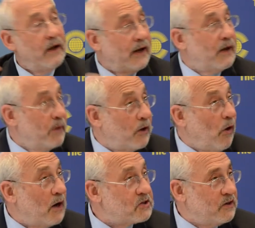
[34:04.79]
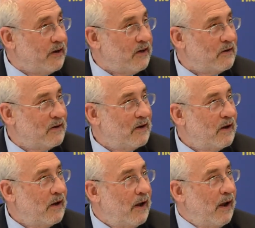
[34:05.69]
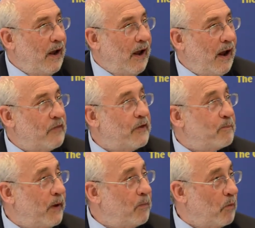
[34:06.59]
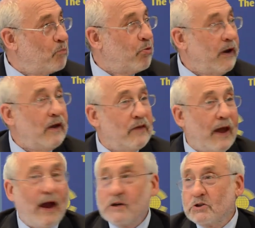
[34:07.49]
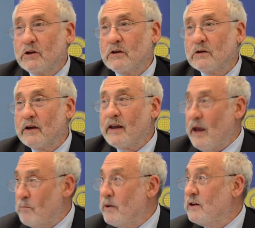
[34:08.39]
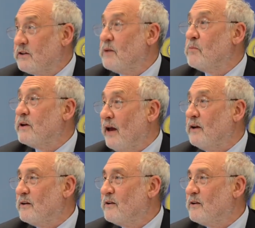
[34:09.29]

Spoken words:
It can be costly, and the people bringing the action can be intimidated.